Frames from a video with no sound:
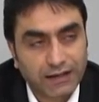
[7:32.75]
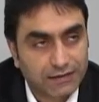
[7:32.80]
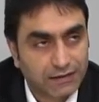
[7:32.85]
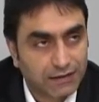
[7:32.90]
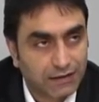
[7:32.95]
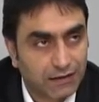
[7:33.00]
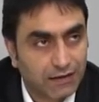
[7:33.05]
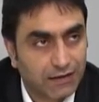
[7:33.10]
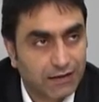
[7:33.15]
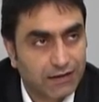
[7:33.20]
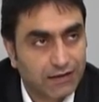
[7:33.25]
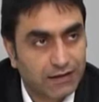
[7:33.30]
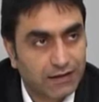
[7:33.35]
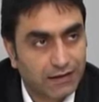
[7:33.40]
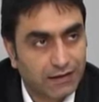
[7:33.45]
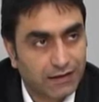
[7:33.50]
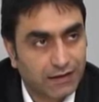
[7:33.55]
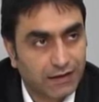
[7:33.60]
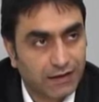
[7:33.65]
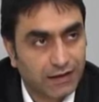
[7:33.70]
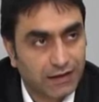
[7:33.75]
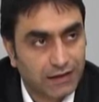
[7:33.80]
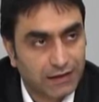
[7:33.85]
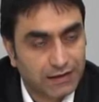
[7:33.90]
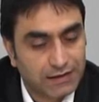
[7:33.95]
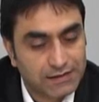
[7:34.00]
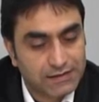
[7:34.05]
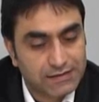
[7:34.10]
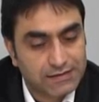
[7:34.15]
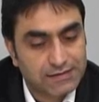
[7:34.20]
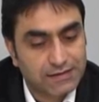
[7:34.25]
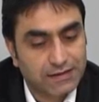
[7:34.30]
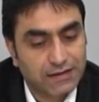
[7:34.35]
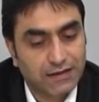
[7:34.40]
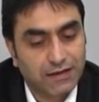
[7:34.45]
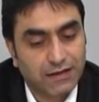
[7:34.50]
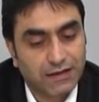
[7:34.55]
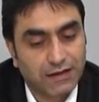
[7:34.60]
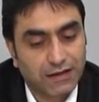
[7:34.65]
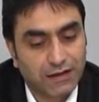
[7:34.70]
and its mission is
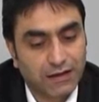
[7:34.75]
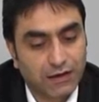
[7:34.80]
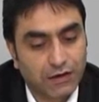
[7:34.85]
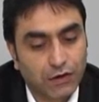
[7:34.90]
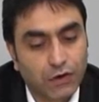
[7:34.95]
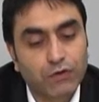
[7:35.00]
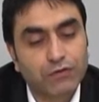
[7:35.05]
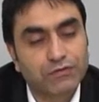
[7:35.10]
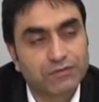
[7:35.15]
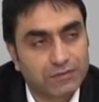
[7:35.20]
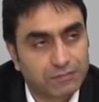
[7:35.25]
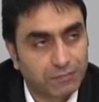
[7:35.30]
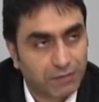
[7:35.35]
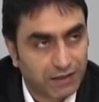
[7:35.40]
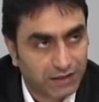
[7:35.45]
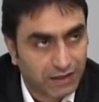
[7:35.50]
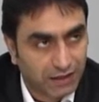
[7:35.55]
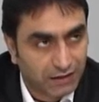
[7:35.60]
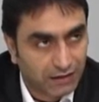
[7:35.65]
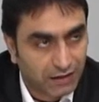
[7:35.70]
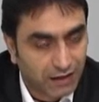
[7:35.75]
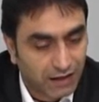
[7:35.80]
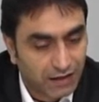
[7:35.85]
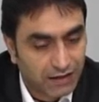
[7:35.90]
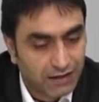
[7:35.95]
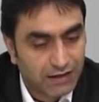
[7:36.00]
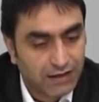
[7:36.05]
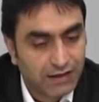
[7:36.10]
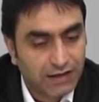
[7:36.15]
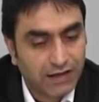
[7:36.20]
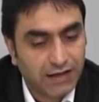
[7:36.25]
only to bring me closer to Allah,